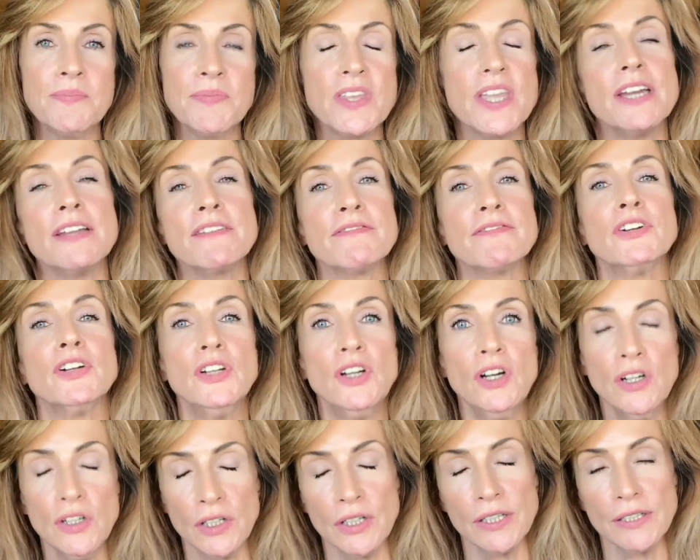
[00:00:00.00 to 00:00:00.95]
and for
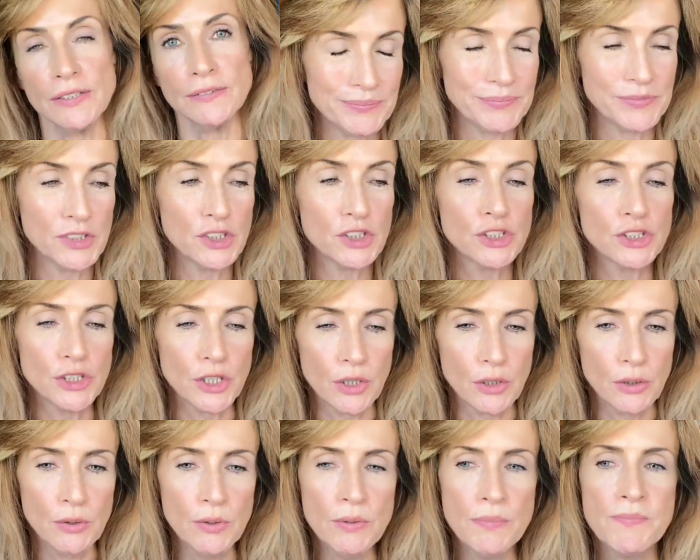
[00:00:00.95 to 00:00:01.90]
longer.
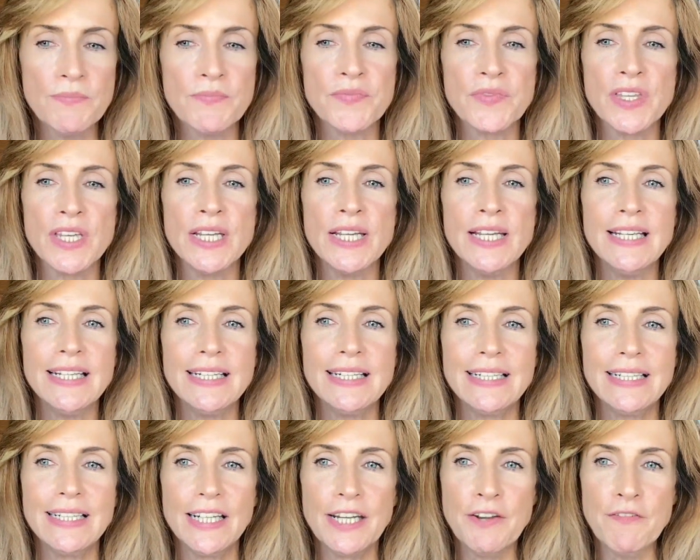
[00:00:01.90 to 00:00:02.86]
So
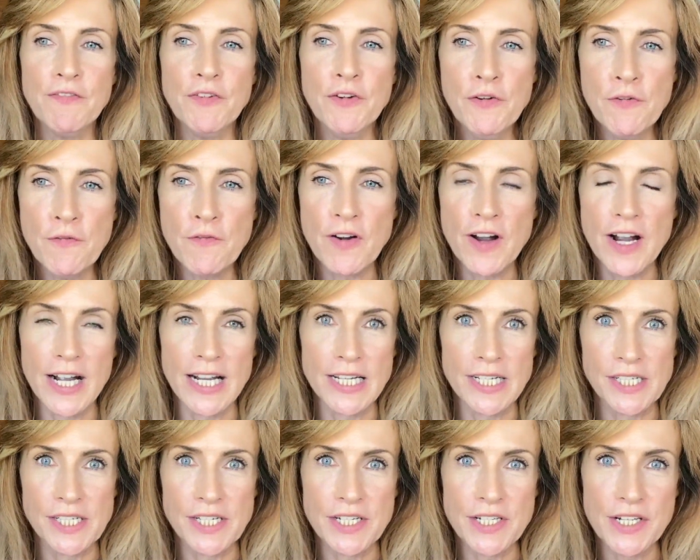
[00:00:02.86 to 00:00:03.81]
if you
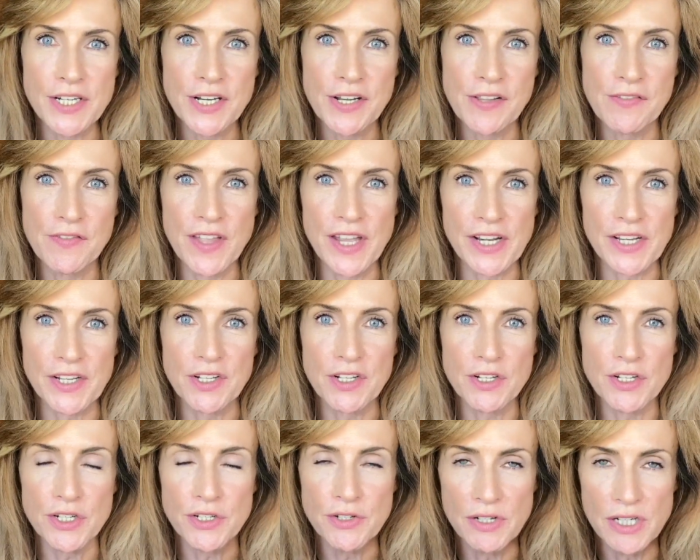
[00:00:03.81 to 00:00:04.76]
find that
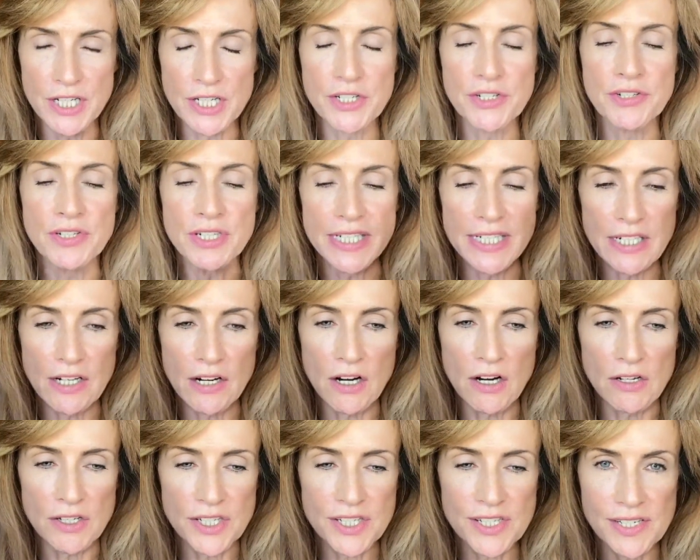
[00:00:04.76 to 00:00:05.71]
you literally
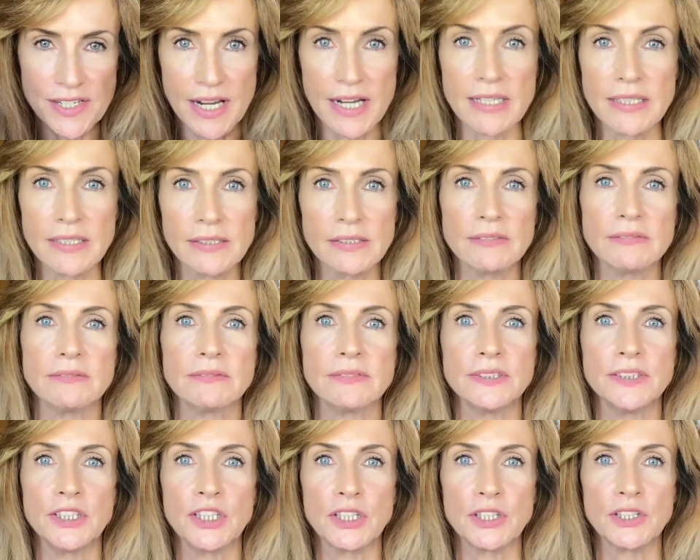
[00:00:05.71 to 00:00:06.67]
are stuck,
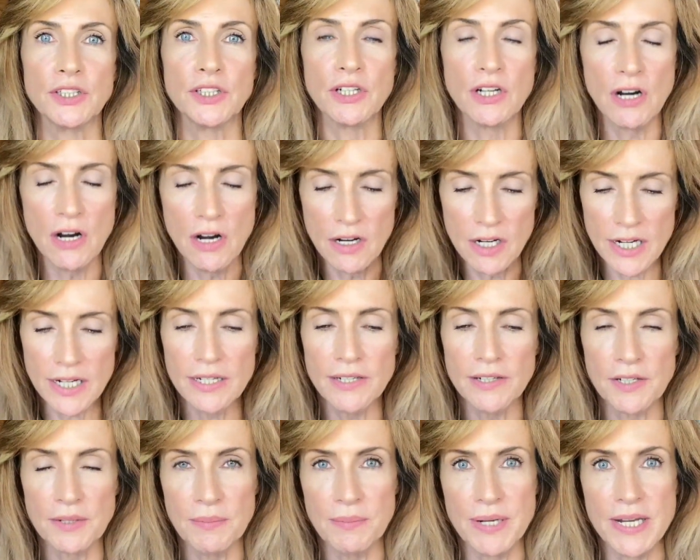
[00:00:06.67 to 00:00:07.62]
you can't get
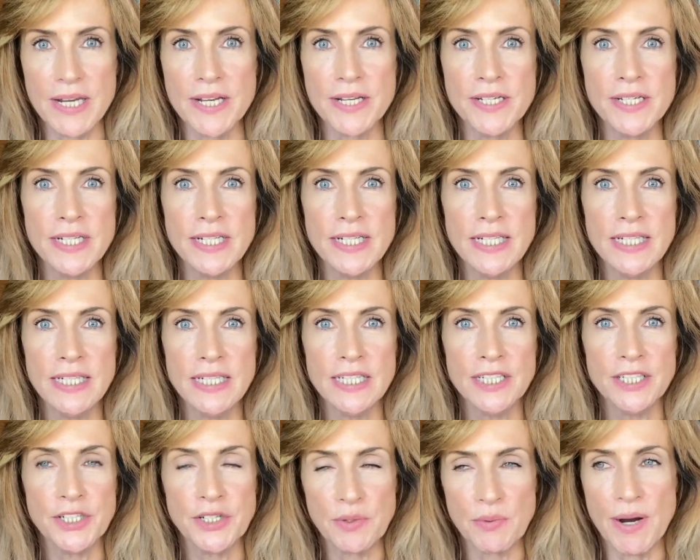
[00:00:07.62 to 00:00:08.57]
out of bed,
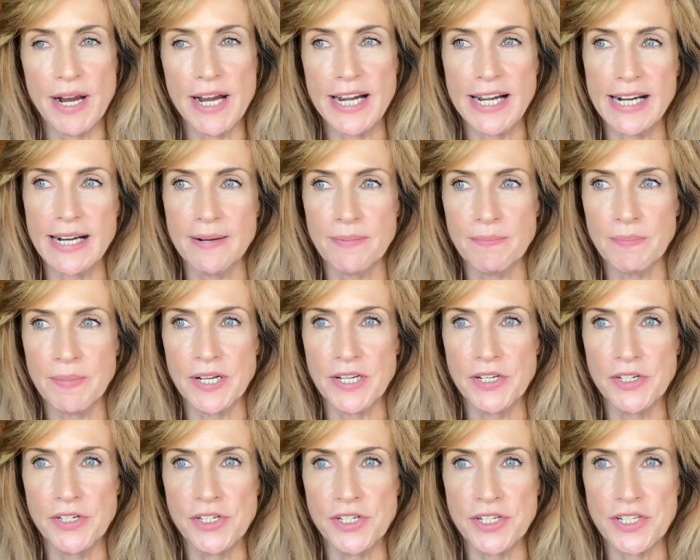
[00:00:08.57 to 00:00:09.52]
you wake up and
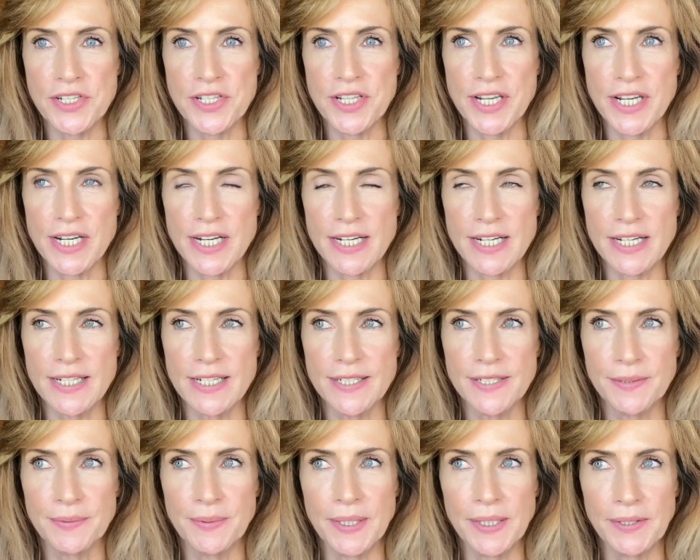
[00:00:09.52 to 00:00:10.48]
you just think,
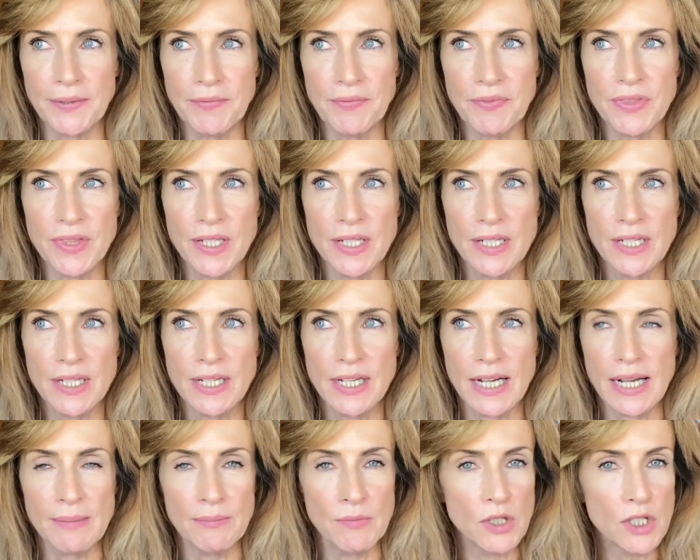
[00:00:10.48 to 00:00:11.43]
well,
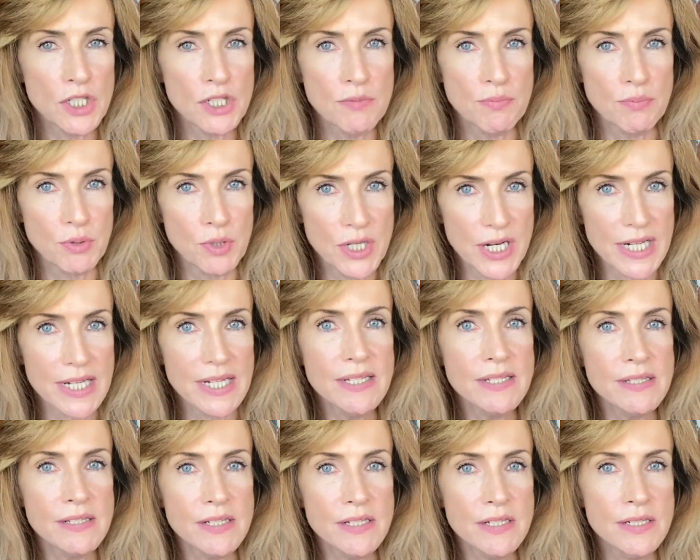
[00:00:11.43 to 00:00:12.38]
I'm not
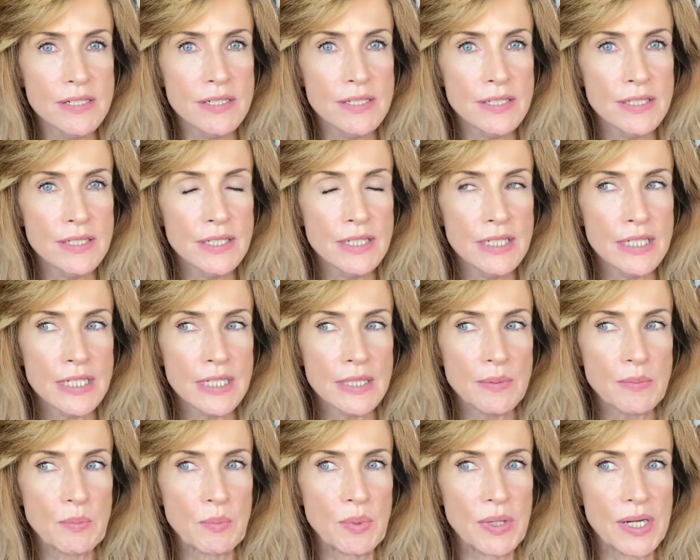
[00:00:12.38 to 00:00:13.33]
depressed,
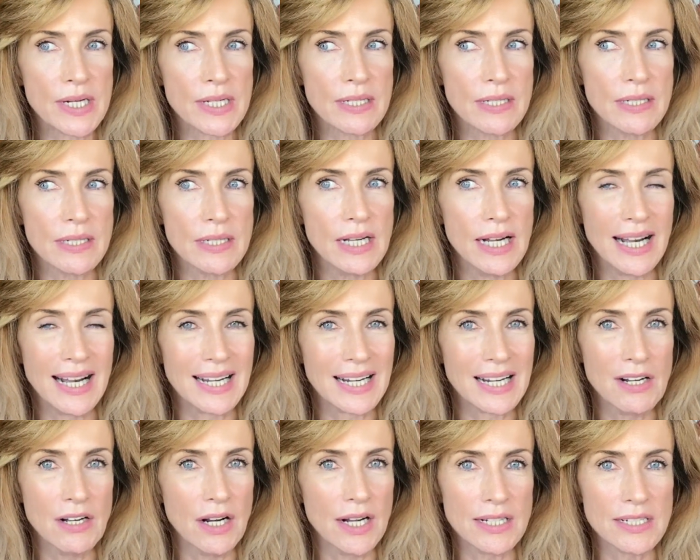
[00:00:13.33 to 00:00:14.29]
but
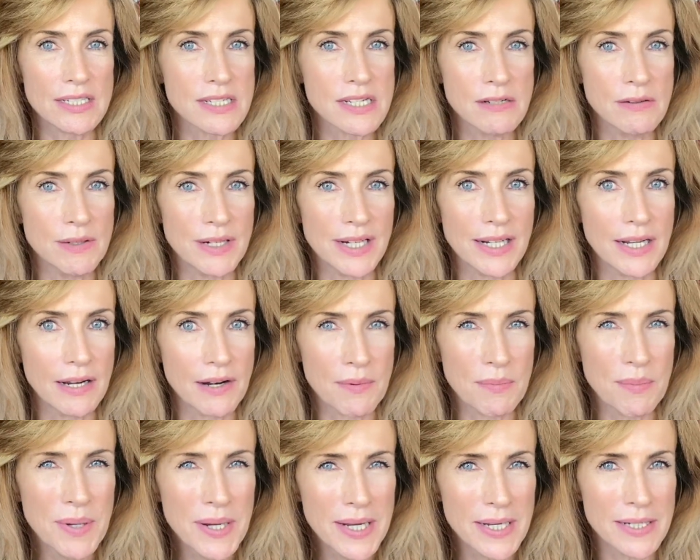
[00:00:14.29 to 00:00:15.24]
I still want to get out of
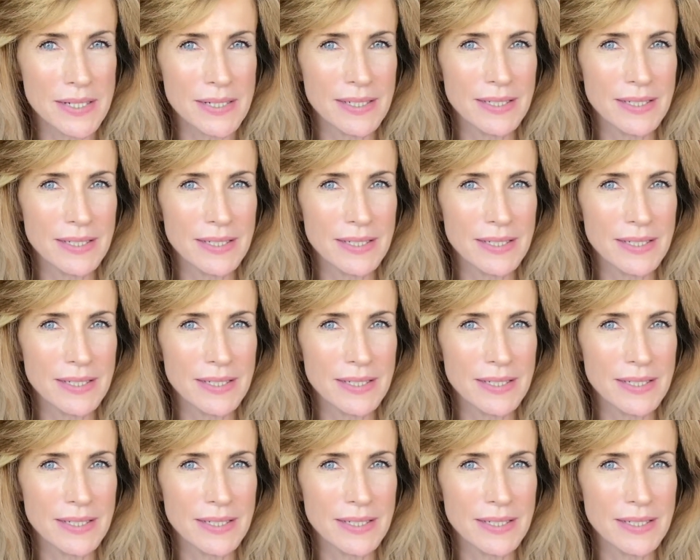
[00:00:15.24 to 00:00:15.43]
bed.